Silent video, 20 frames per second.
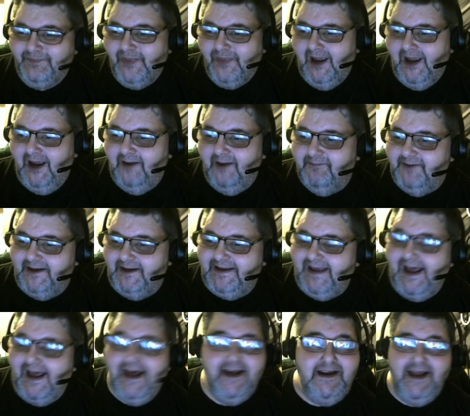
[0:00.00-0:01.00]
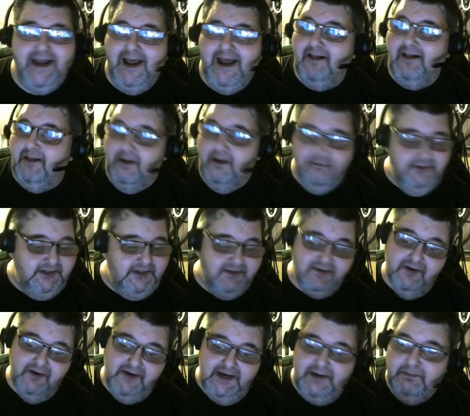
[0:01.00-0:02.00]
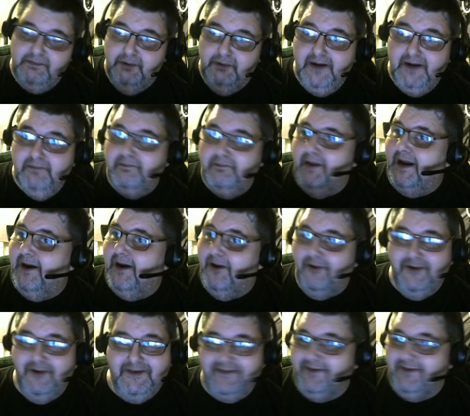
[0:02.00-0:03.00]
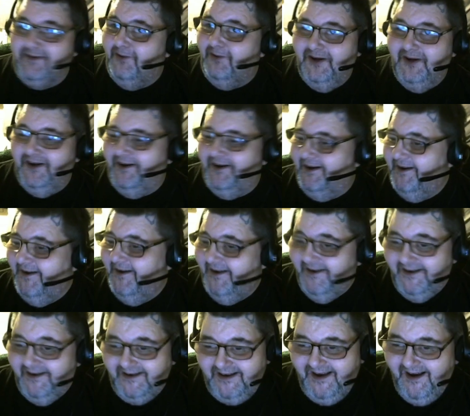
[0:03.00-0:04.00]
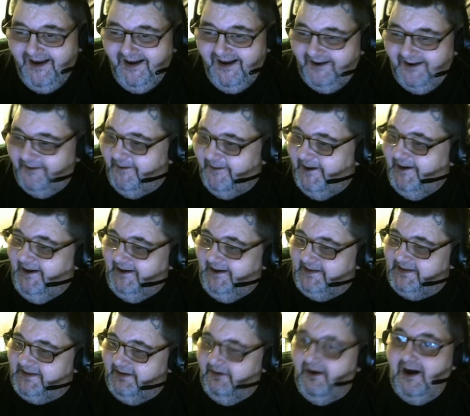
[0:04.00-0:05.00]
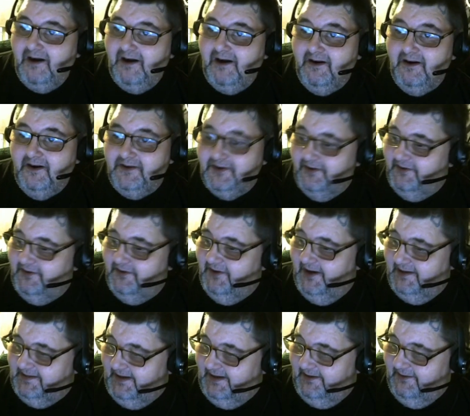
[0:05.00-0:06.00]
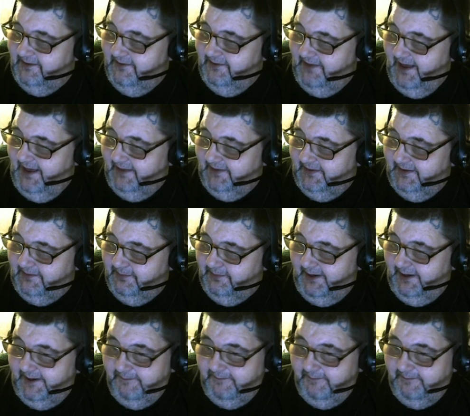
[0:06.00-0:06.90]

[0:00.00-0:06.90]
And if I can't, hell, I'm just going to eat bread and mayo. It's so good. Yeah. So I'm going to show you guys how to do that this week.